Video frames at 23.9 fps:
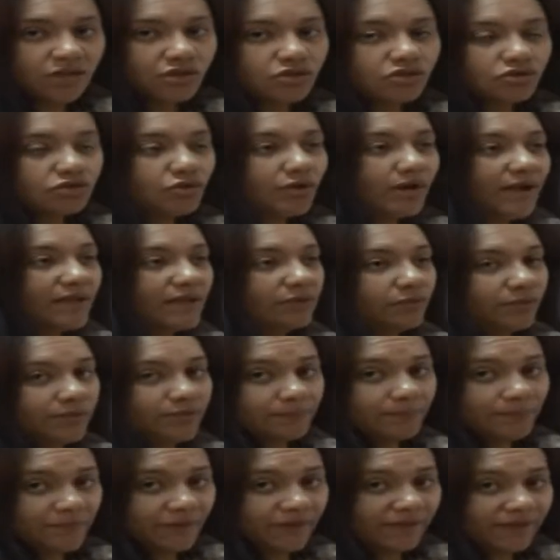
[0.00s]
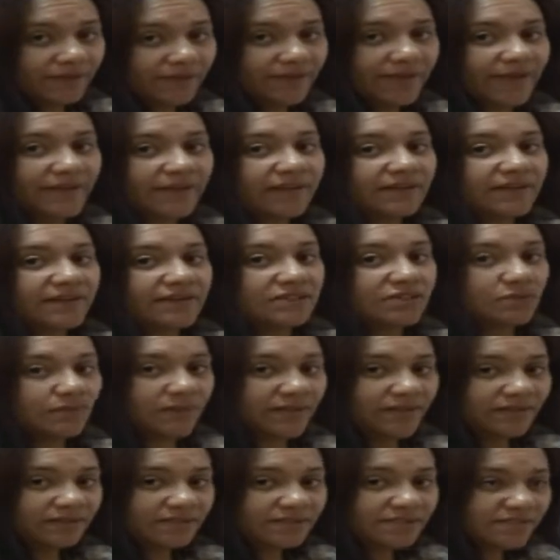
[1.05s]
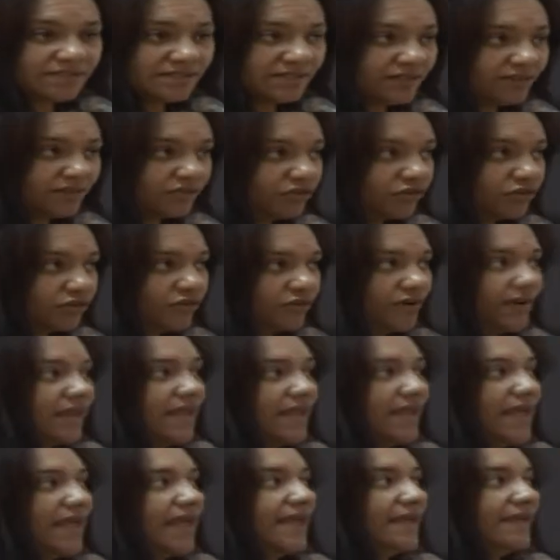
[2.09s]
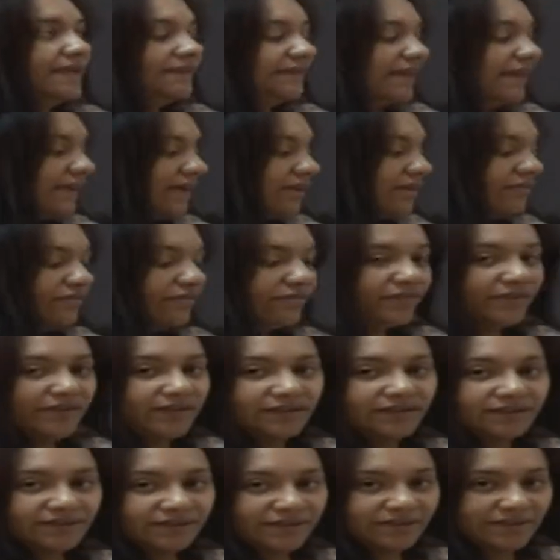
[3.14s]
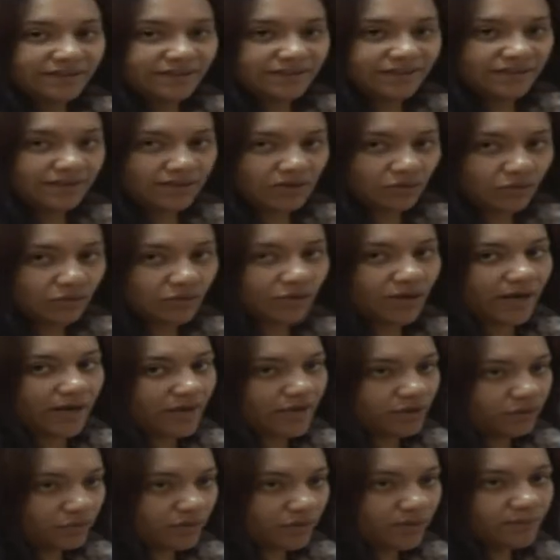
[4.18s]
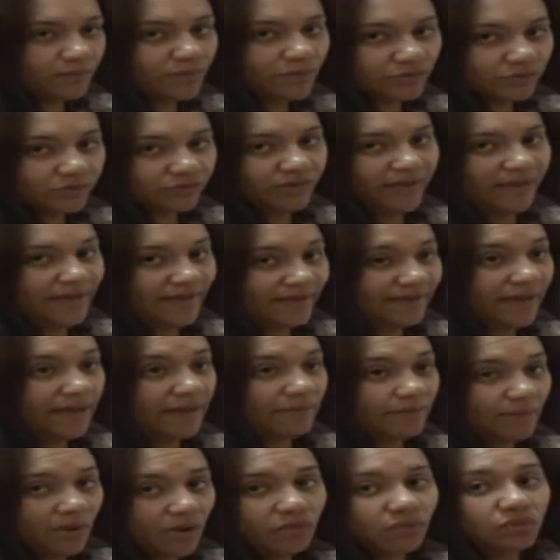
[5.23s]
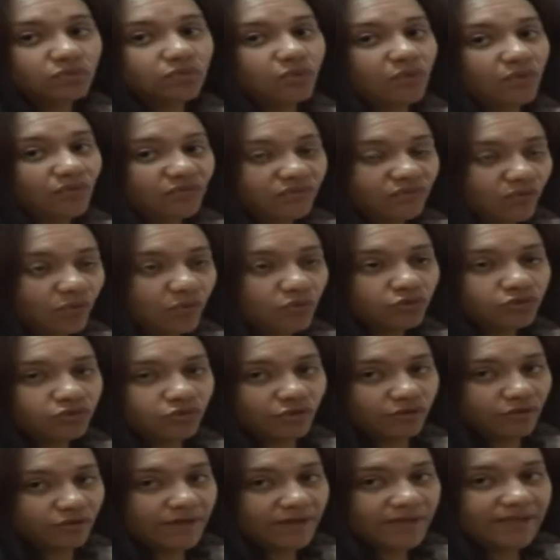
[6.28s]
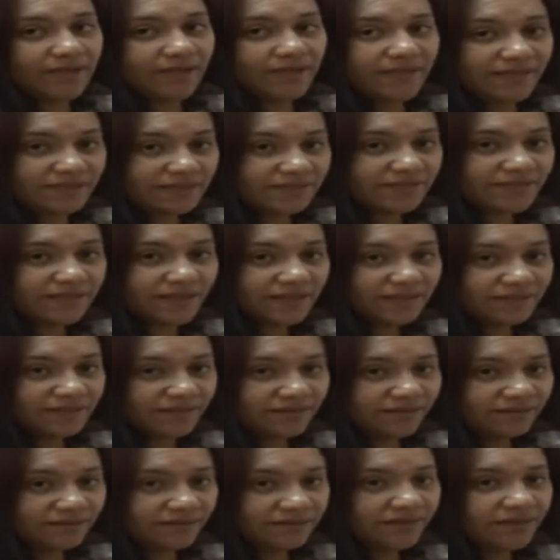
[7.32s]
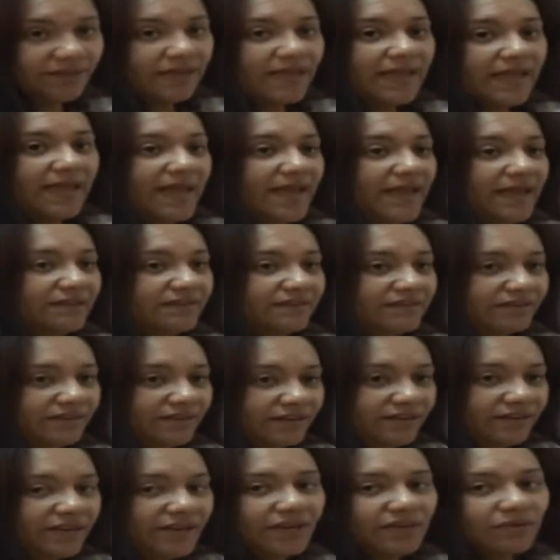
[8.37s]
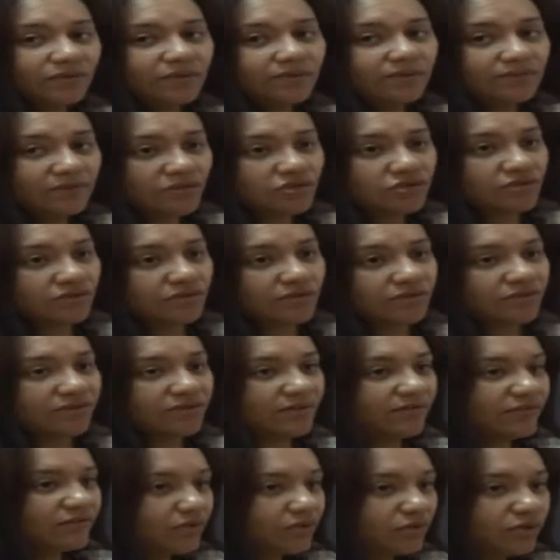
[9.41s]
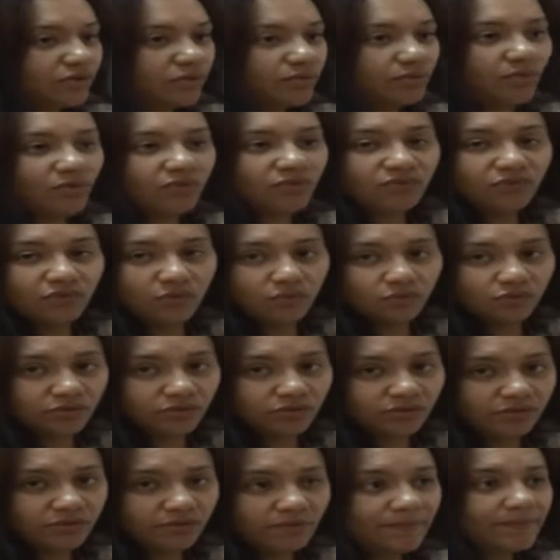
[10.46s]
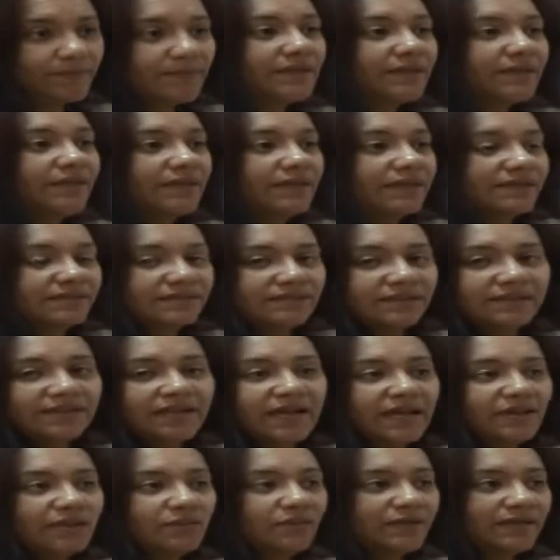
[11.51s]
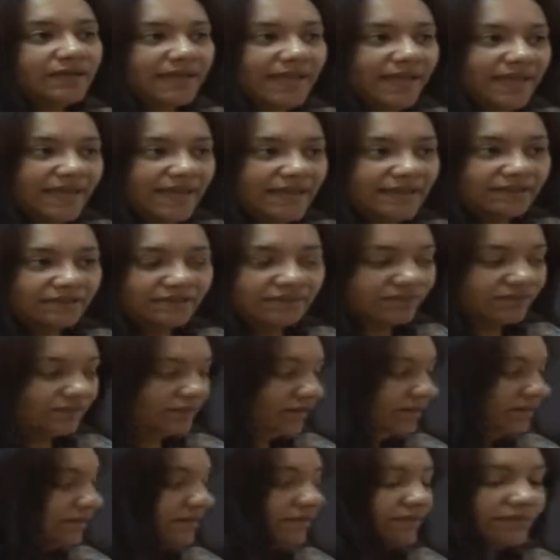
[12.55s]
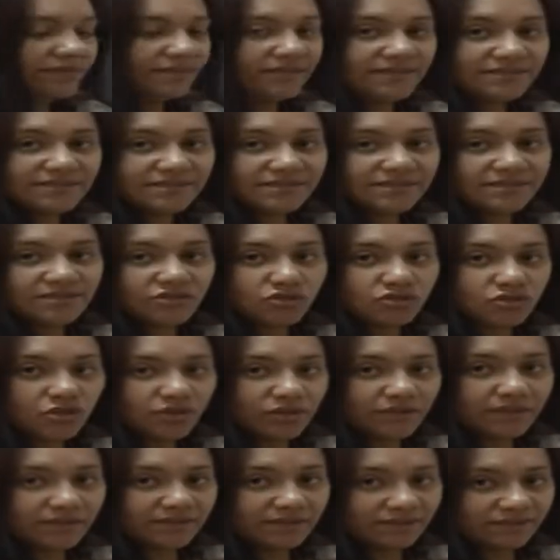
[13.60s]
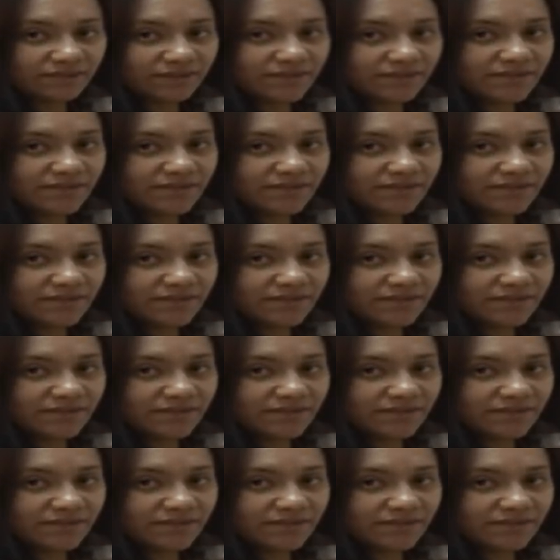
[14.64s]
so I will bring a graduated cylinder and I fill or I will put an amount of water inside it, and then I will measure the volume of water. Then I will add this solid